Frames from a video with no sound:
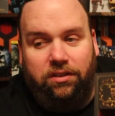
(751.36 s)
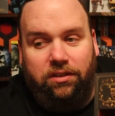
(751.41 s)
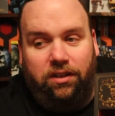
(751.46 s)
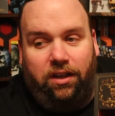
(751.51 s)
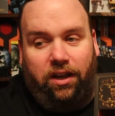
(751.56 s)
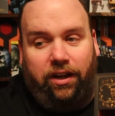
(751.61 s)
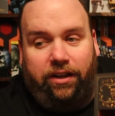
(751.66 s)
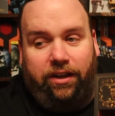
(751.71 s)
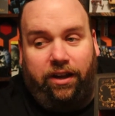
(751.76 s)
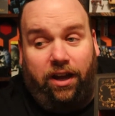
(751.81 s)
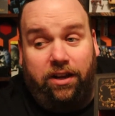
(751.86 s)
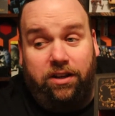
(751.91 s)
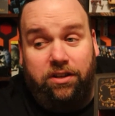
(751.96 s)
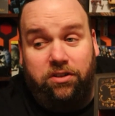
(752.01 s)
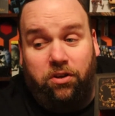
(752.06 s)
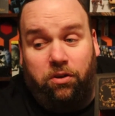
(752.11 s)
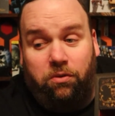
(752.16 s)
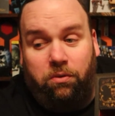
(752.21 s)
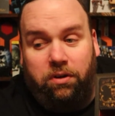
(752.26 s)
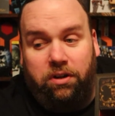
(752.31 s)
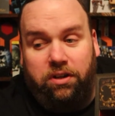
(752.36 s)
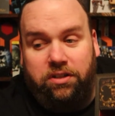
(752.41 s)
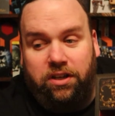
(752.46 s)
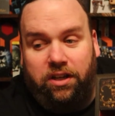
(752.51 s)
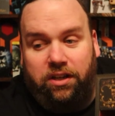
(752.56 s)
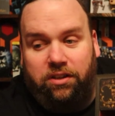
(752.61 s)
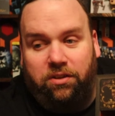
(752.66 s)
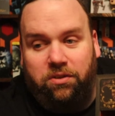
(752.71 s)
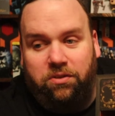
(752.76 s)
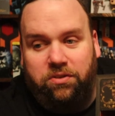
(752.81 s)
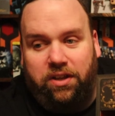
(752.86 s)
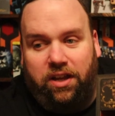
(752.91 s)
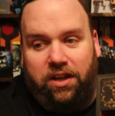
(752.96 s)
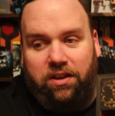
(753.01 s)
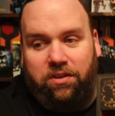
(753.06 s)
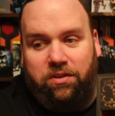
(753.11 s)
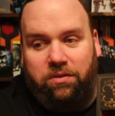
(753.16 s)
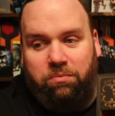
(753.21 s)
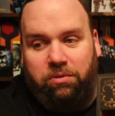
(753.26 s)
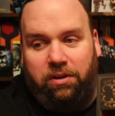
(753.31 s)
I kind of don't want to take those out
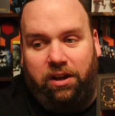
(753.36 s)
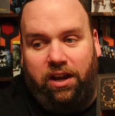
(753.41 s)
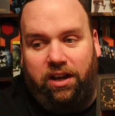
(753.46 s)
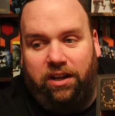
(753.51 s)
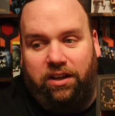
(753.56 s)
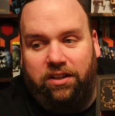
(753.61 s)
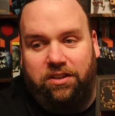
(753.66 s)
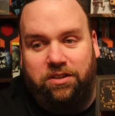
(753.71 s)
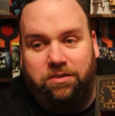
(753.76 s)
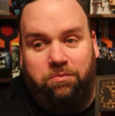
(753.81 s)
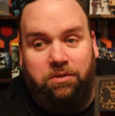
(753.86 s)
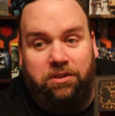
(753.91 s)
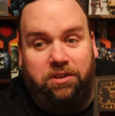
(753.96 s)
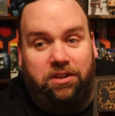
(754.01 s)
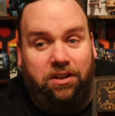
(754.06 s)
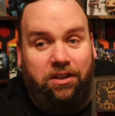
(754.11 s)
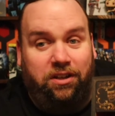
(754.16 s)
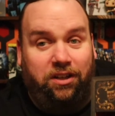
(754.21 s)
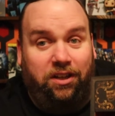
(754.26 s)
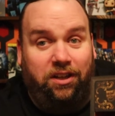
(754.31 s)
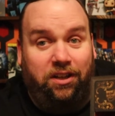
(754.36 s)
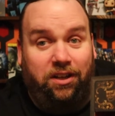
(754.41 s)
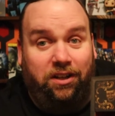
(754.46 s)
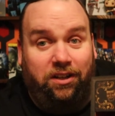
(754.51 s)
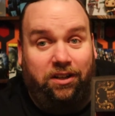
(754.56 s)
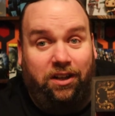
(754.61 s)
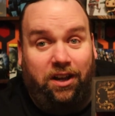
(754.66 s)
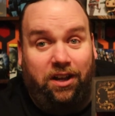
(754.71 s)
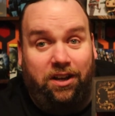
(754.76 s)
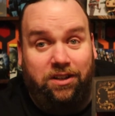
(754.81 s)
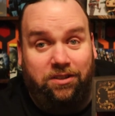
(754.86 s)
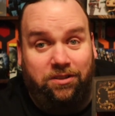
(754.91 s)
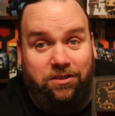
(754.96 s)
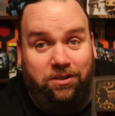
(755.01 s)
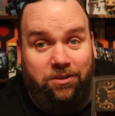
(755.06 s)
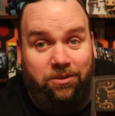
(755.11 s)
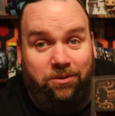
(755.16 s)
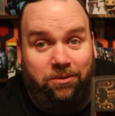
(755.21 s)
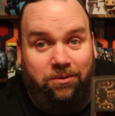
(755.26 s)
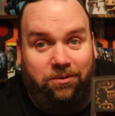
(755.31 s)
of their package, but then again, I kind of
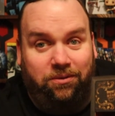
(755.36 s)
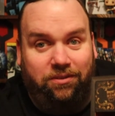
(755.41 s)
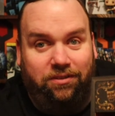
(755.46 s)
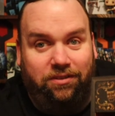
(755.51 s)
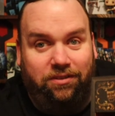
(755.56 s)
do.